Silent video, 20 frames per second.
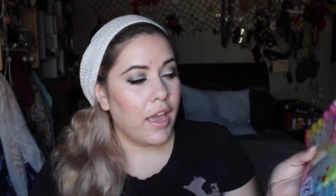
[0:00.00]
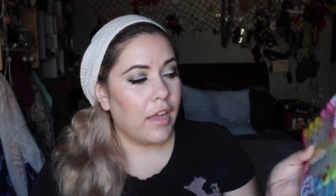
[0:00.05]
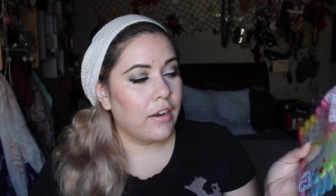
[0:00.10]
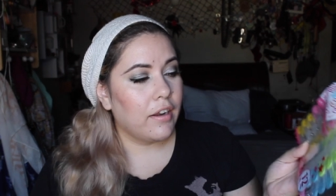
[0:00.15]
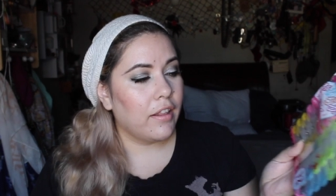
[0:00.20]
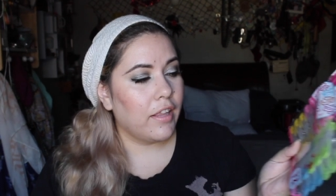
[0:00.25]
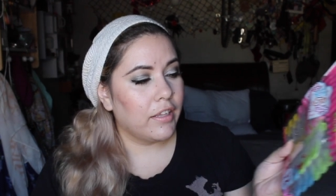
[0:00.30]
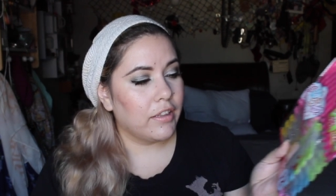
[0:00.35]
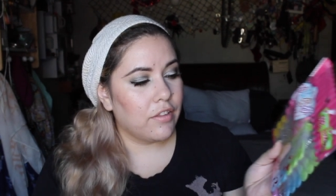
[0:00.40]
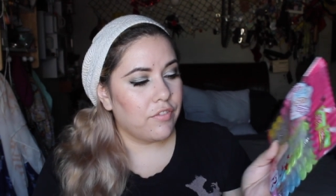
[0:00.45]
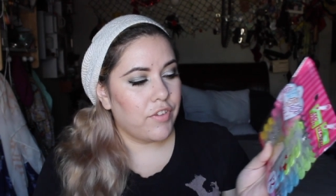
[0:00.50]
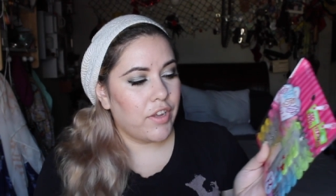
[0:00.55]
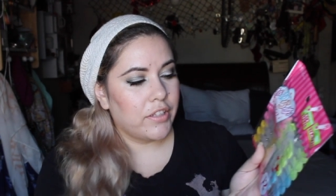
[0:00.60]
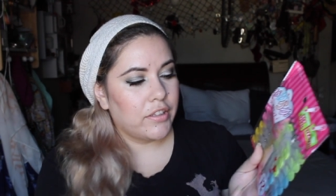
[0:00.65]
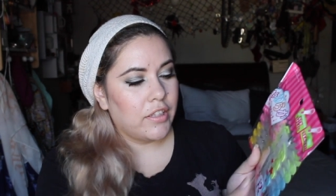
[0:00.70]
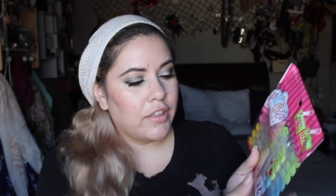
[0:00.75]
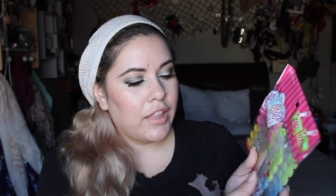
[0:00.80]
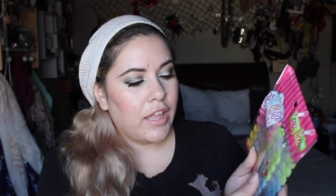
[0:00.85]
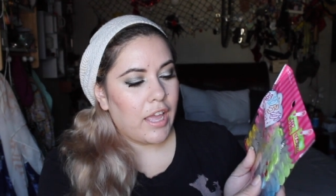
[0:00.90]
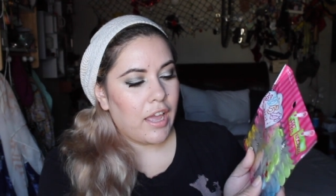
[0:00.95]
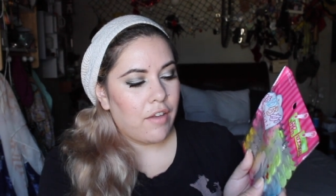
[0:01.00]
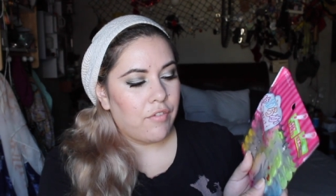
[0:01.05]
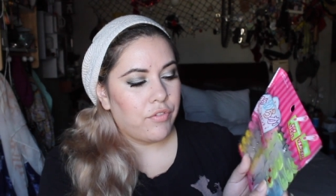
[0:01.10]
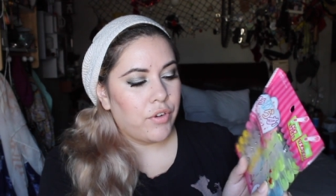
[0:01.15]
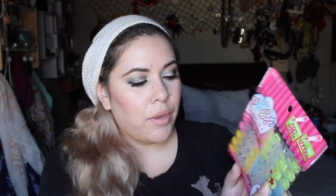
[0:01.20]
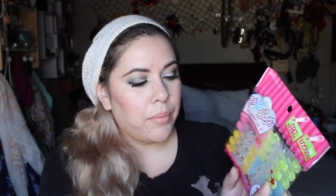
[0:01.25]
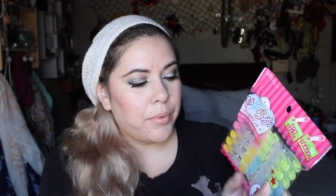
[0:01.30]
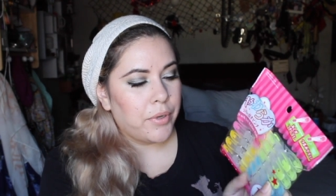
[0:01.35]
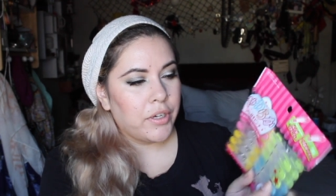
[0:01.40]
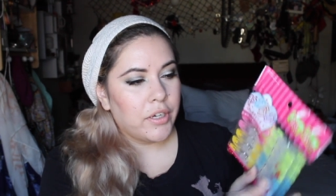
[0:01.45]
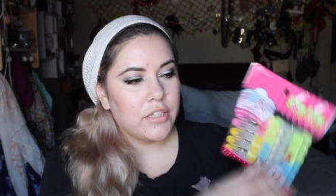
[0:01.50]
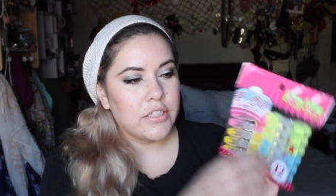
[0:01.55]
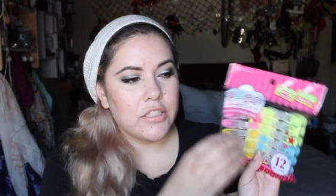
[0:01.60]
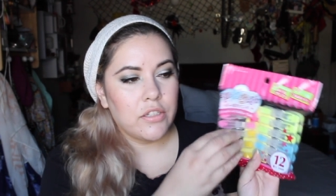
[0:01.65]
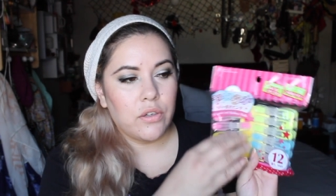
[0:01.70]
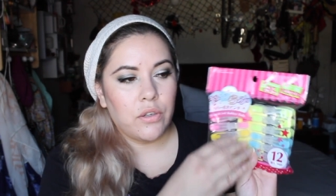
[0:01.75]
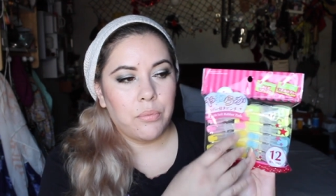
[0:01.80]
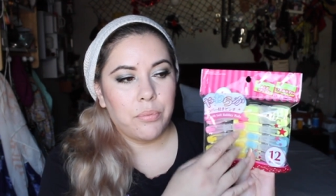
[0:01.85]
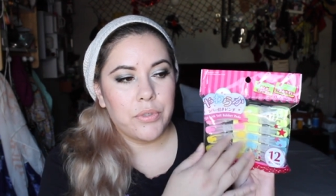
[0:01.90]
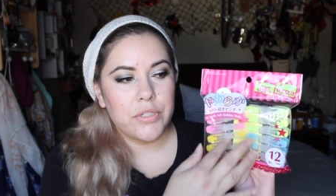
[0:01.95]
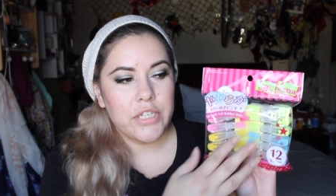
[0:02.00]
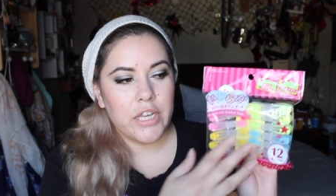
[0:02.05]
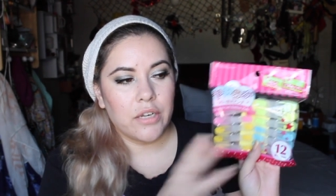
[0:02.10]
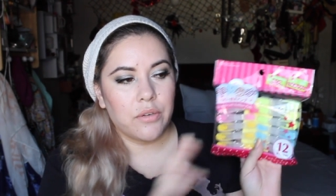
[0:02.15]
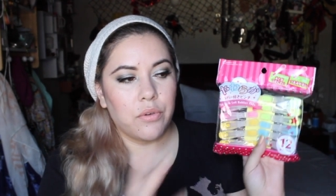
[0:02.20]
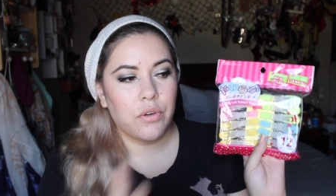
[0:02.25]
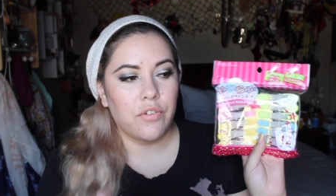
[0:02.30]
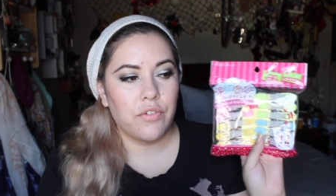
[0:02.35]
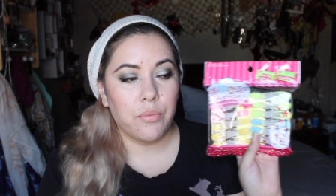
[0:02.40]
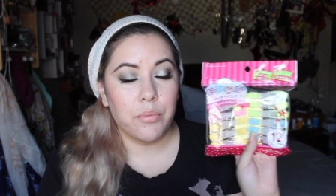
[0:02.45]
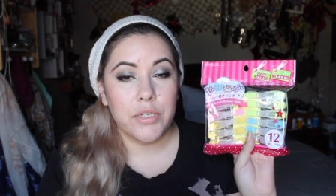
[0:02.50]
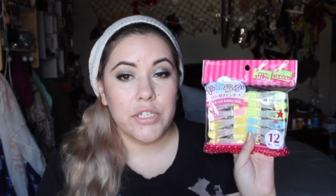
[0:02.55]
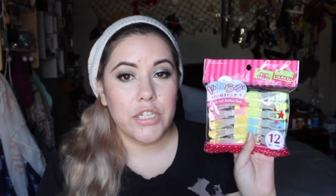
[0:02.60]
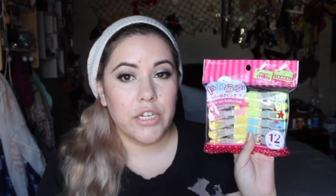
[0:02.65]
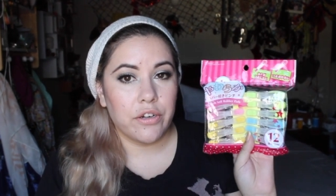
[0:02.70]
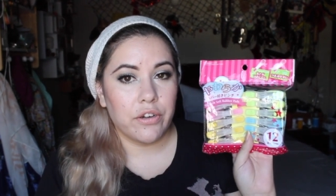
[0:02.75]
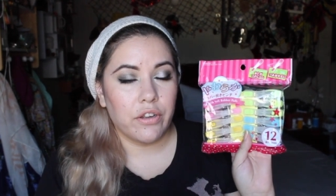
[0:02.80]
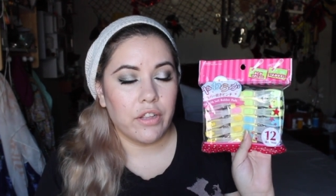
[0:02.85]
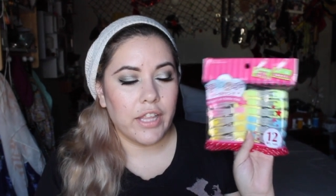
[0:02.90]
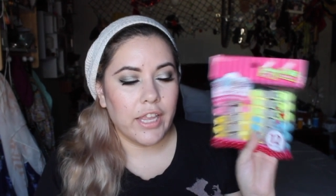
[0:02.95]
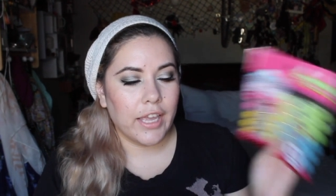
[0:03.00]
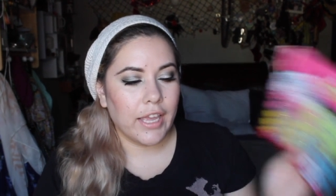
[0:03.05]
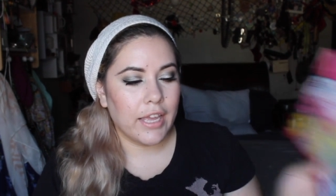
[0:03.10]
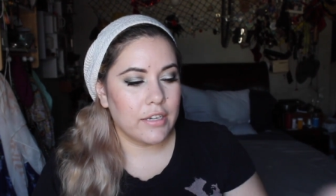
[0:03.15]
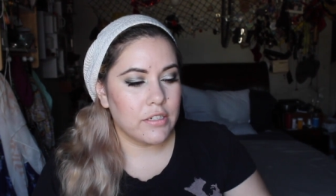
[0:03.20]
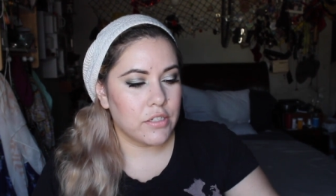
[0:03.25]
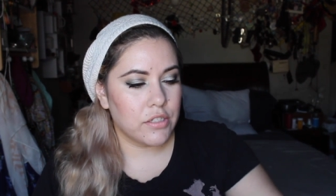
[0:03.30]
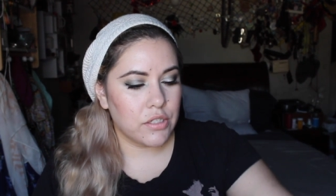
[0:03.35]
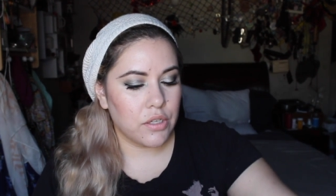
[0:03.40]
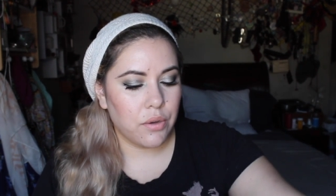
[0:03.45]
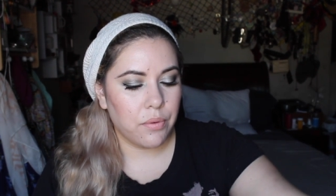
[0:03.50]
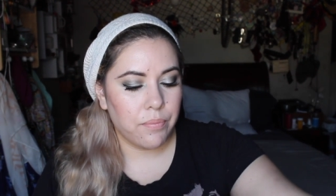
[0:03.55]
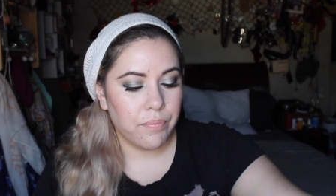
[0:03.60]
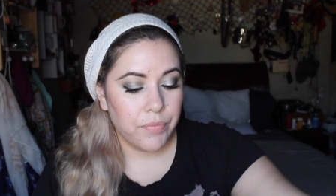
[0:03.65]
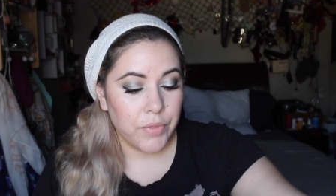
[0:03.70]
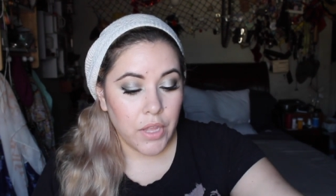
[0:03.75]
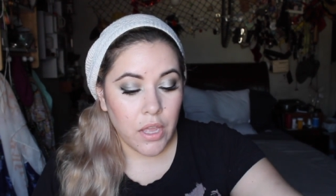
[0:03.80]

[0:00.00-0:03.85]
And I like the fact that they have rubber, because it'll protect whatever material I get. So